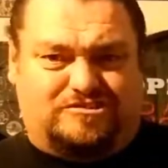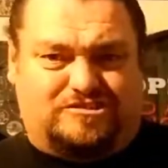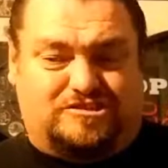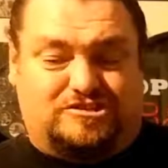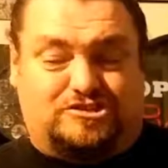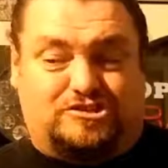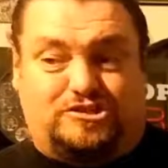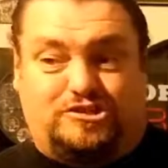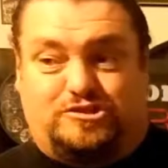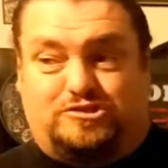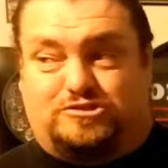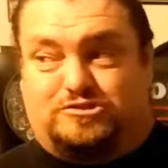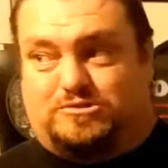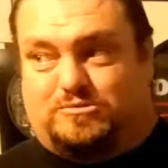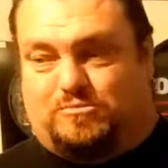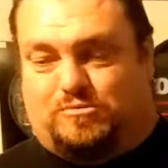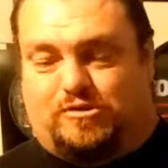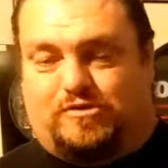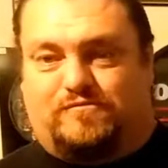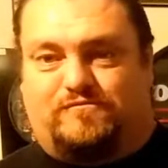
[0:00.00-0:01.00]
because she used to
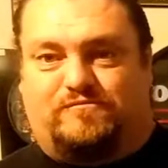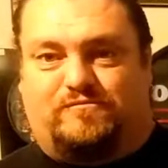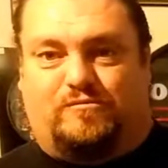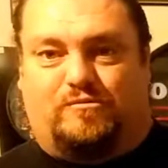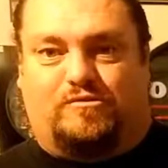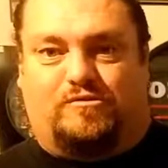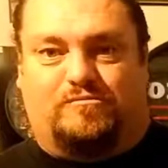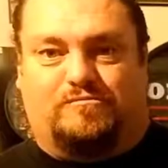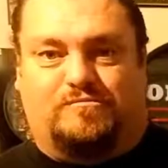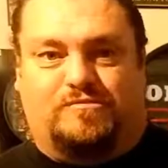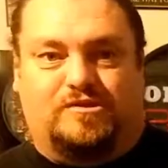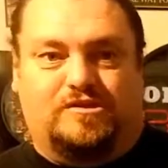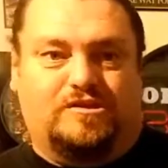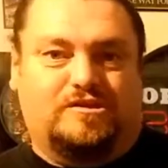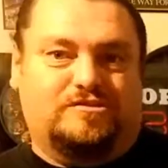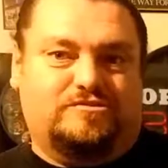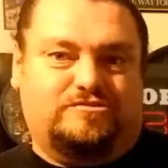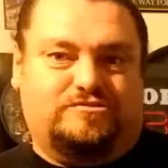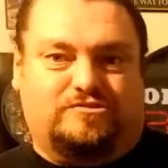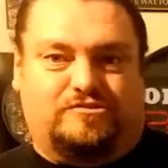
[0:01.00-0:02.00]
work for him
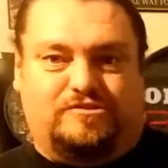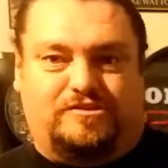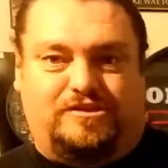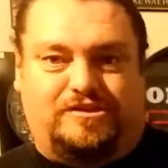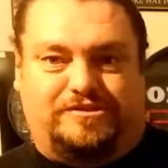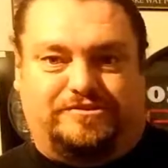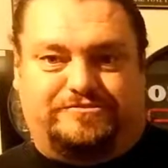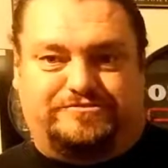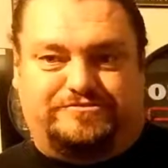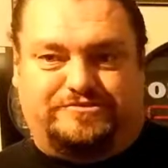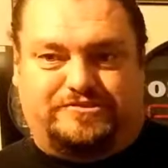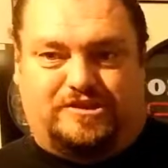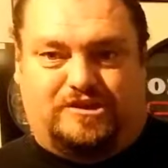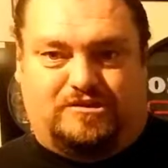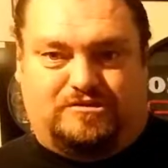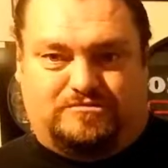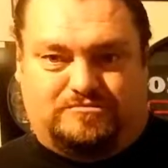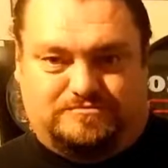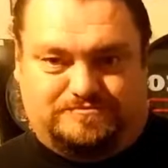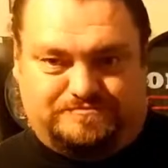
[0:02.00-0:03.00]
30 years
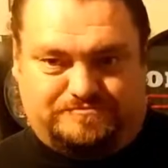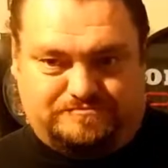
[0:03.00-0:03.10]
ago,